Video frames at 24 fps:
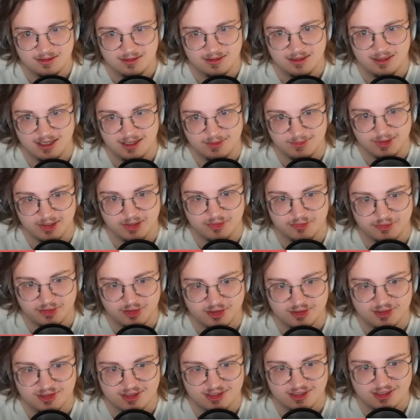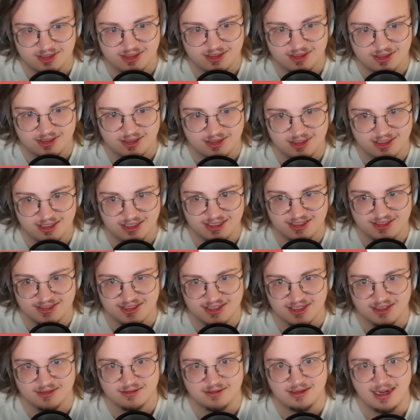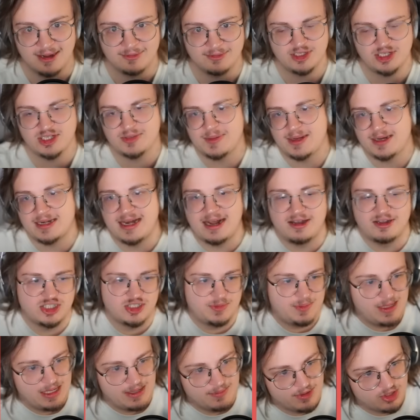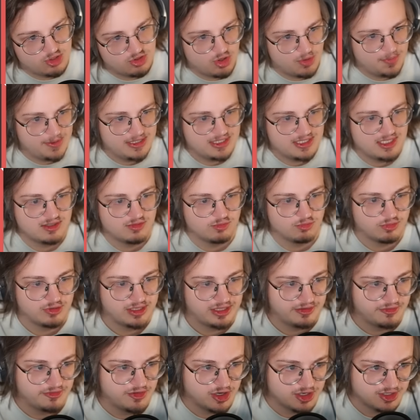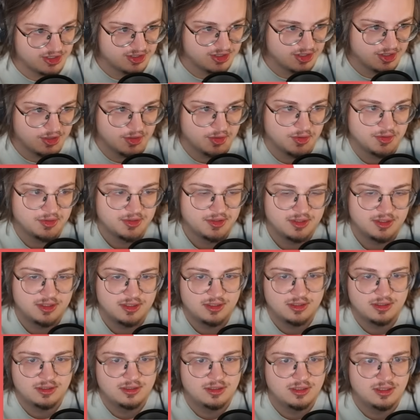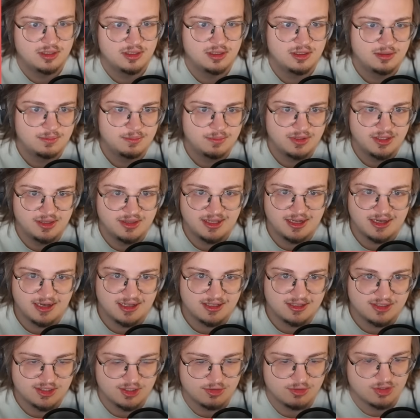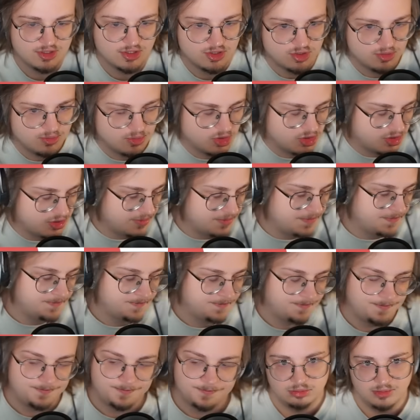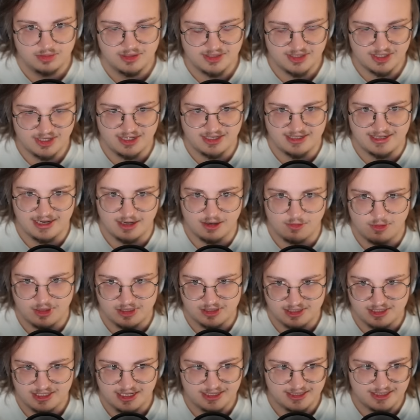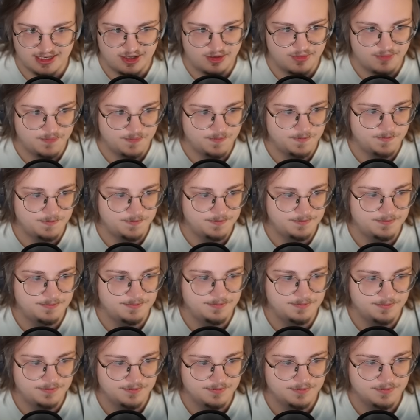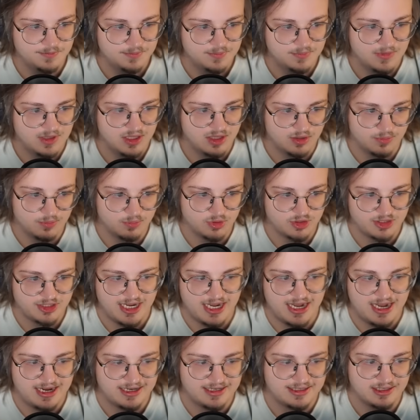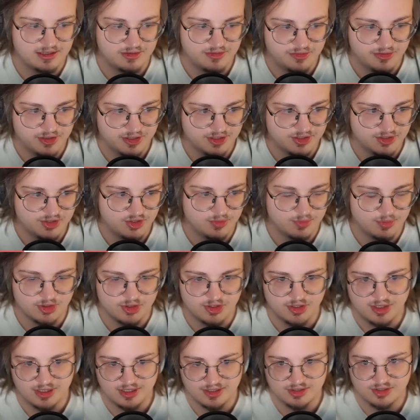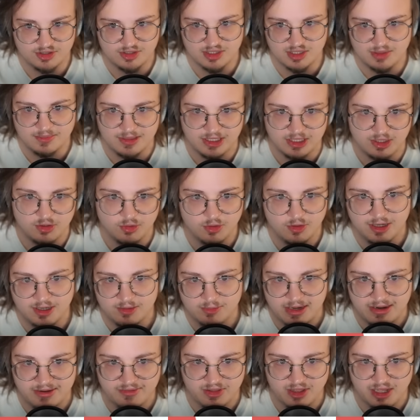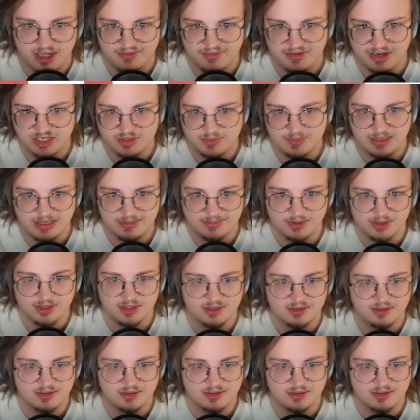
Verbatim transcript: And we go first. Easy. I was expecting to outspeed, but Tropius is really fucking slow. But then again, so is Azumarill. This is going to take a while to take down. It'll protect, it'll fucking supersonic, it's just going to be annoying. We have a lot of HP, but...